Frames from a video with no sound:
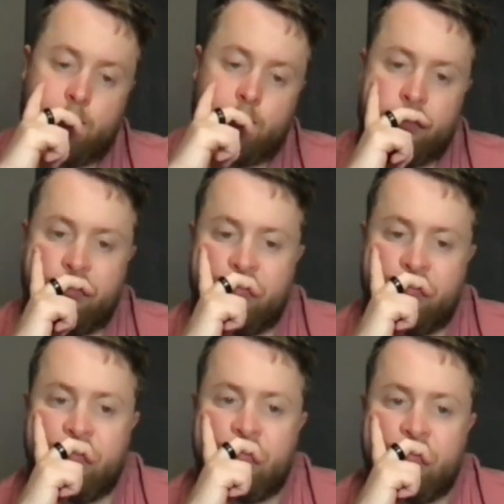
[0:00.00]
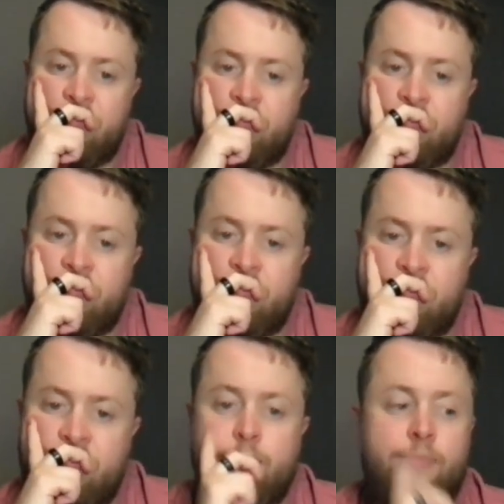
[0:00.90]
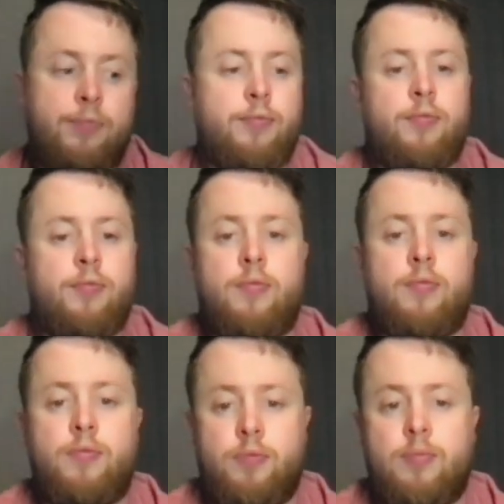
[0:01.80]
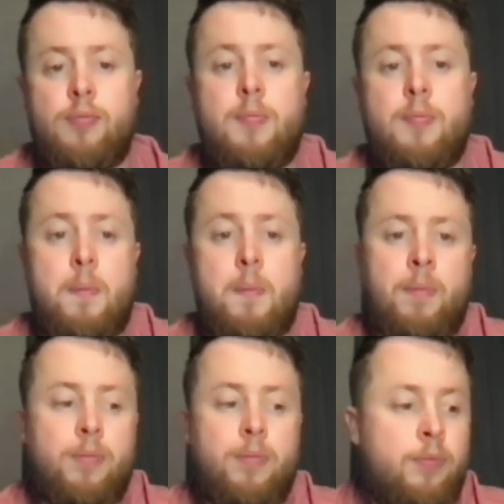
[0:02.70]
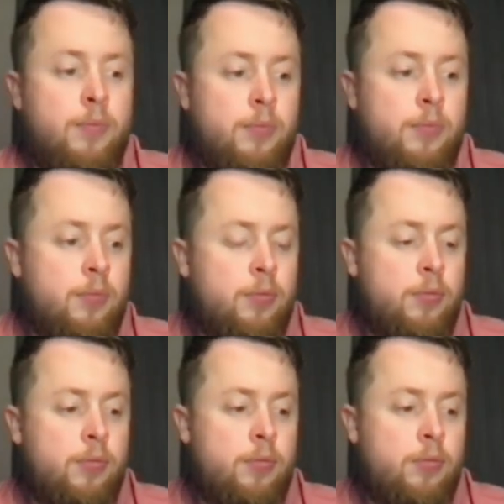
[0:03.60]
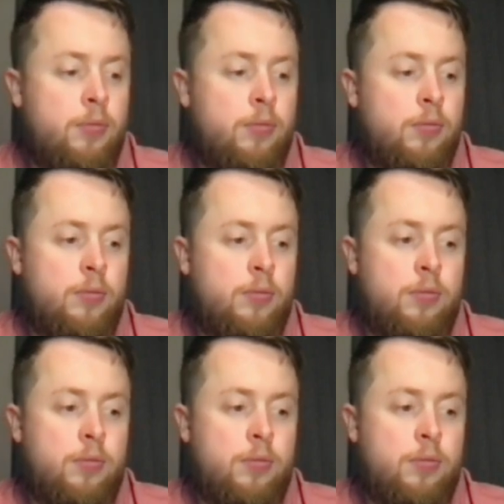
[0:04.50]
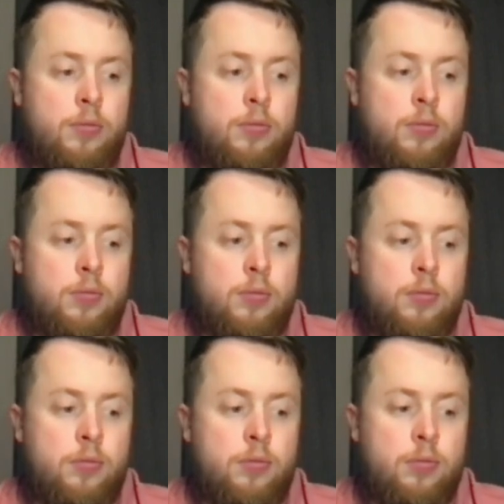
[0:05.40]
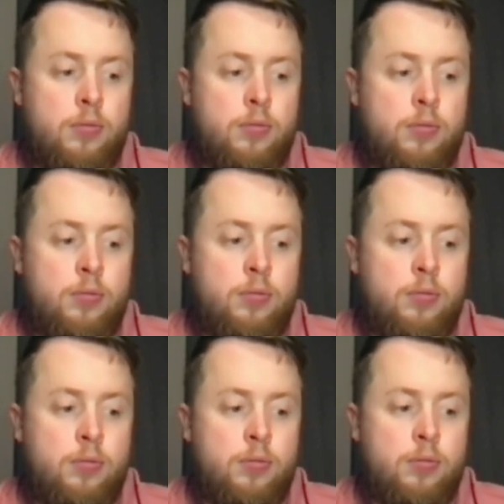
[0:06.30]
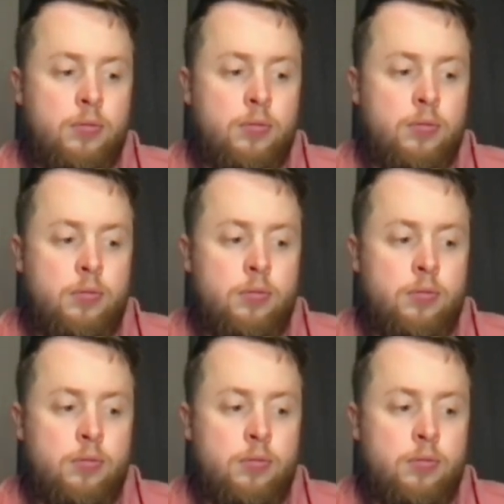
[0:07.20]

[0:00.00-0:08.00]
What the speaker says: (not speaking)